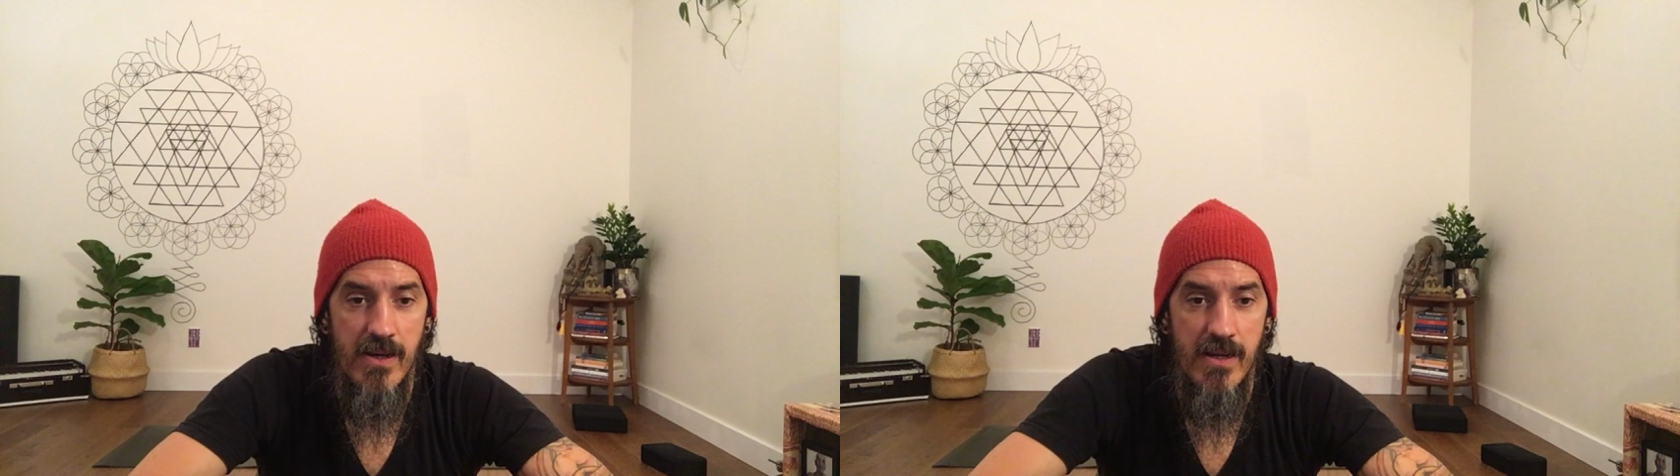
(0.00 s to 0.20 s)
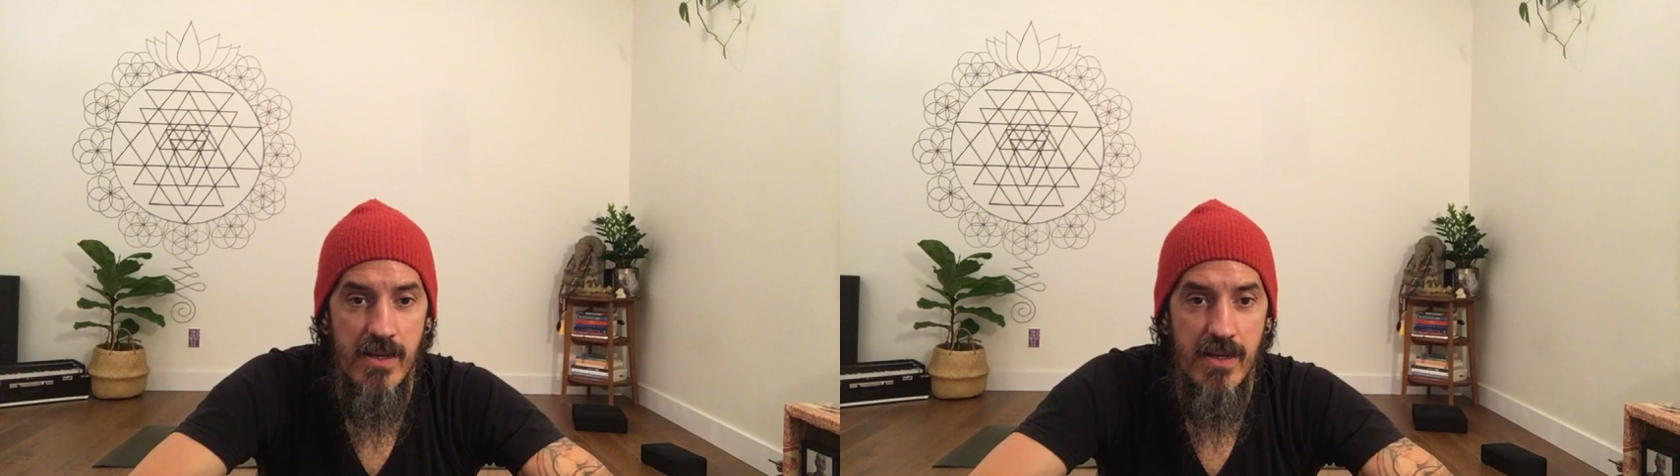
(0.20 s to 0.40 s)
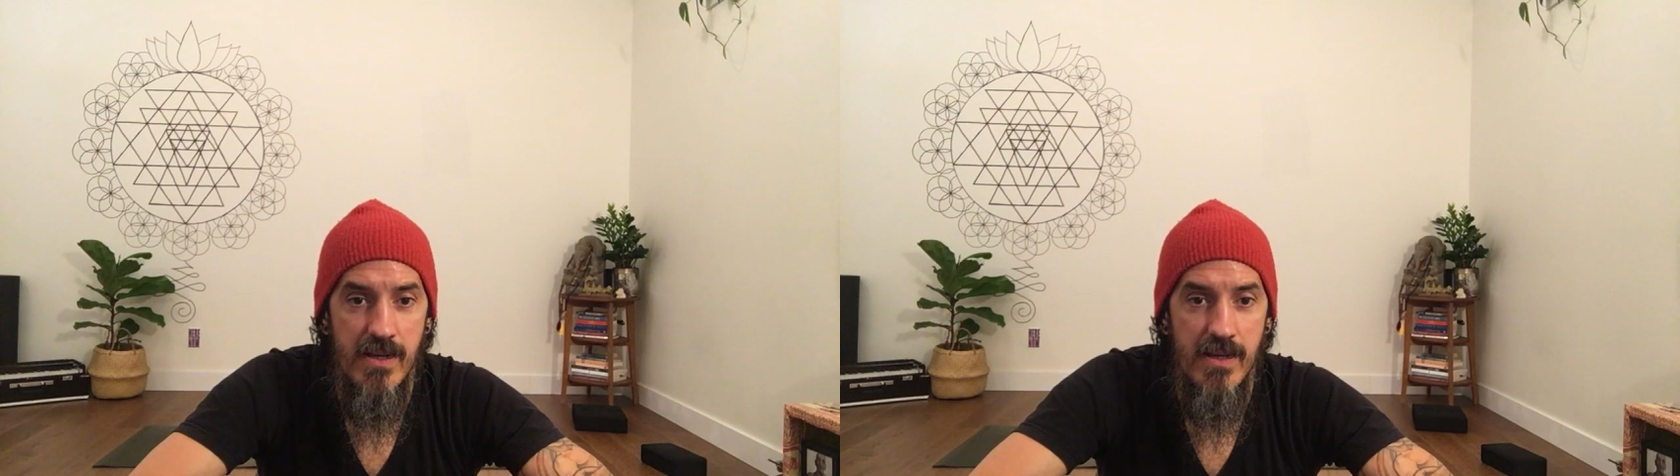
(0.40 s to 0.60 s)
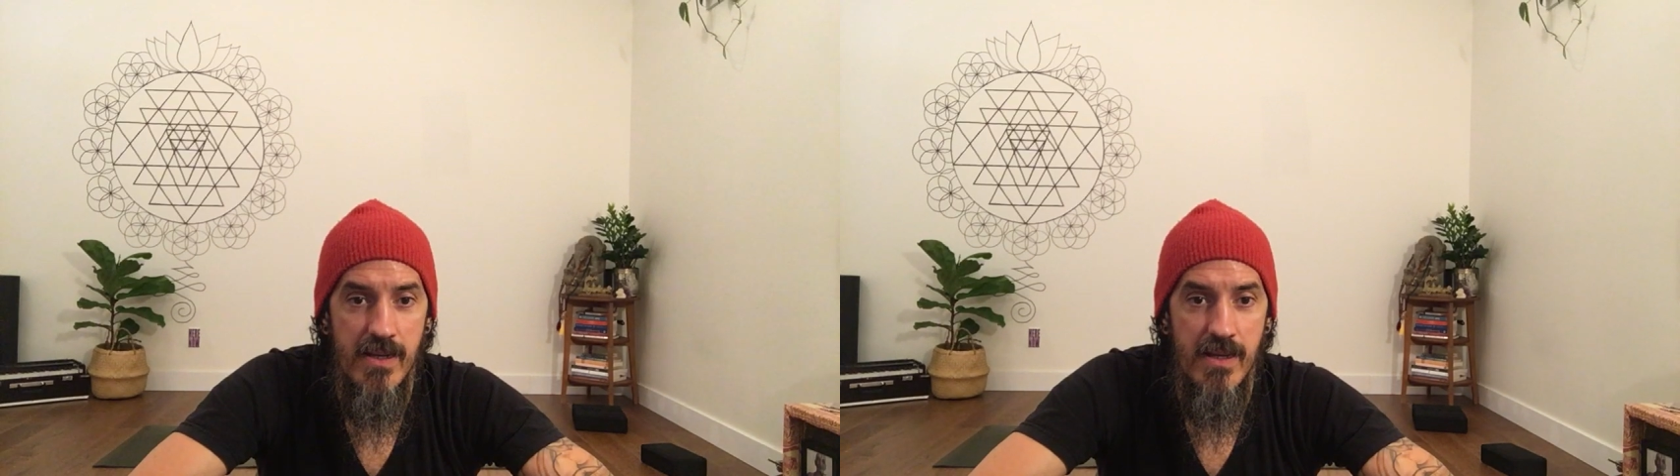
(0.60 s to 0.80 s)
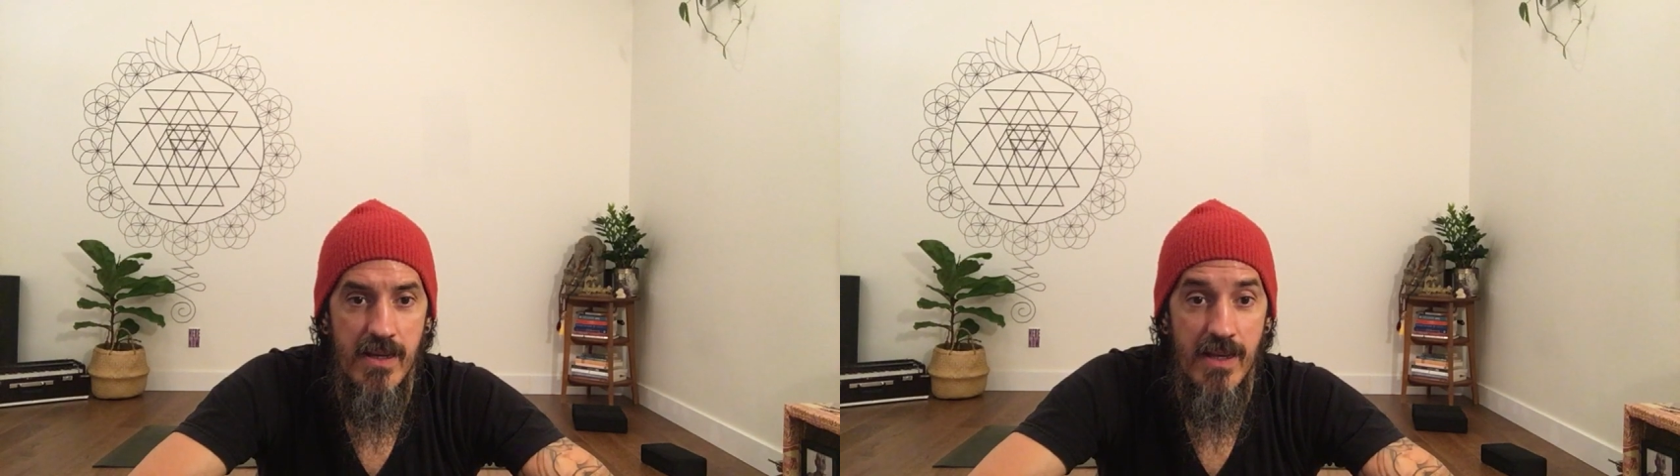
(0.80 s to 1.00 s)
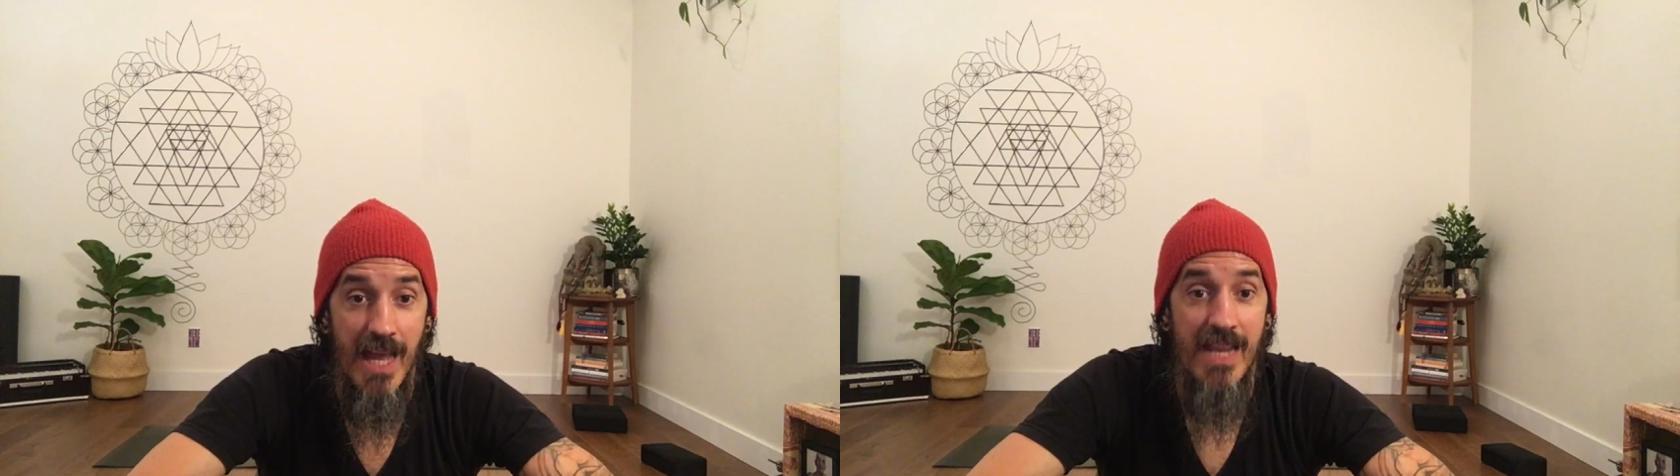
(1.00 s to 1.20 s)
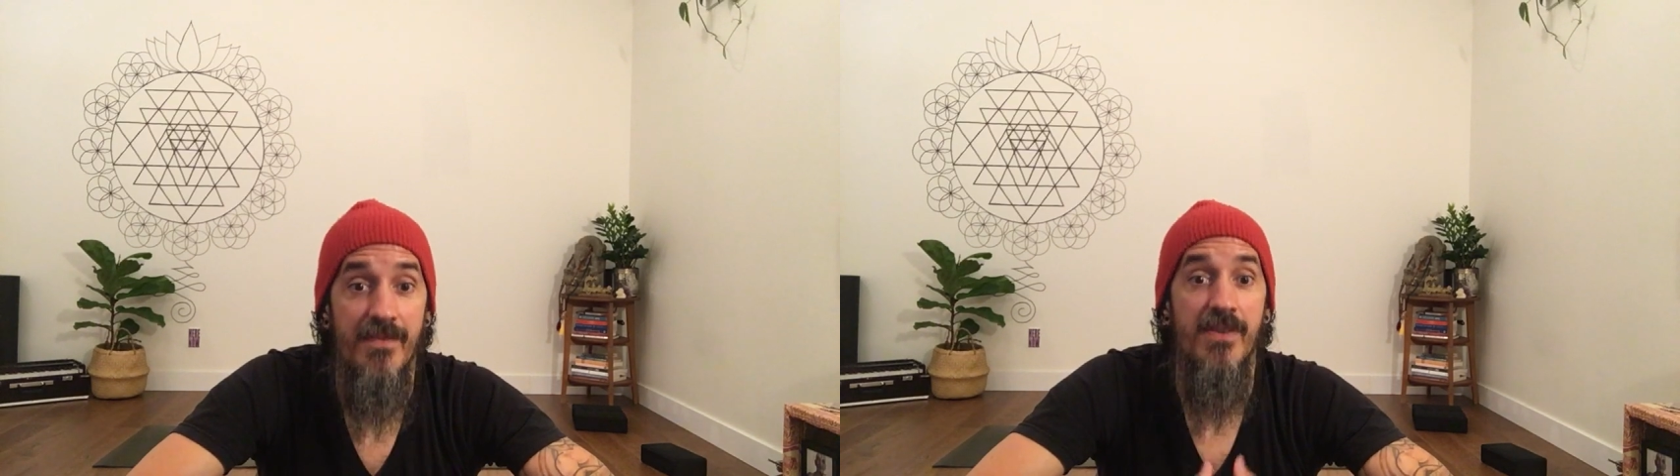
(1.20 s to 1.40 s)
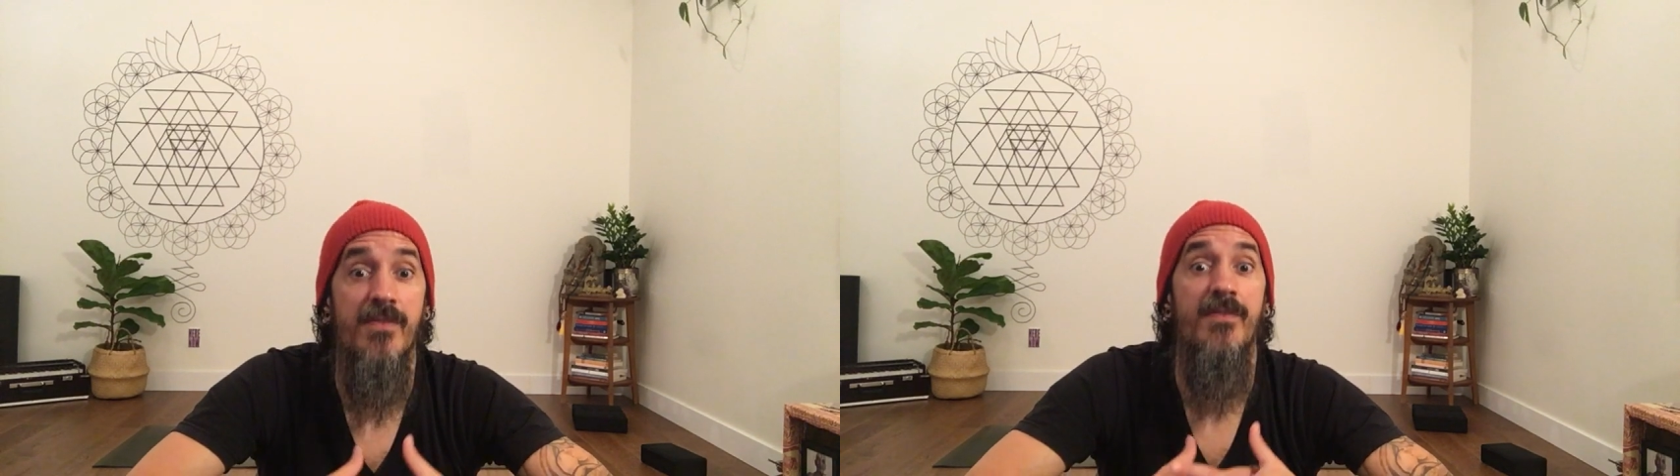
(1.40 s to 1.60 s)
Right? And
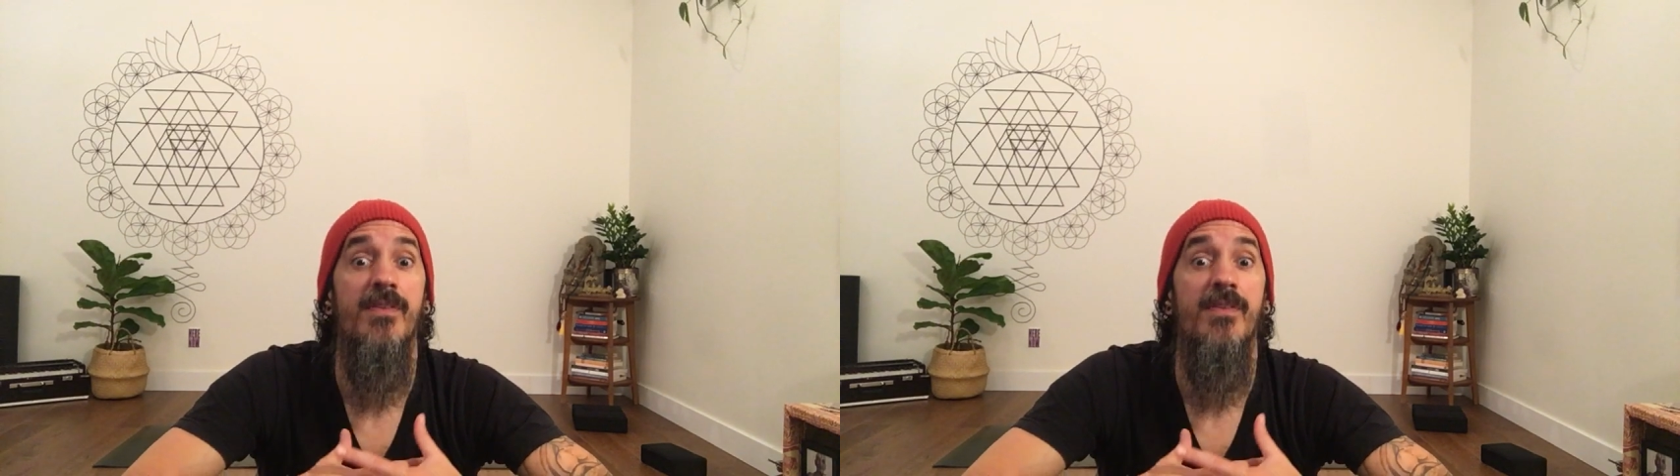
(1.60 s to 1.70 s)
if you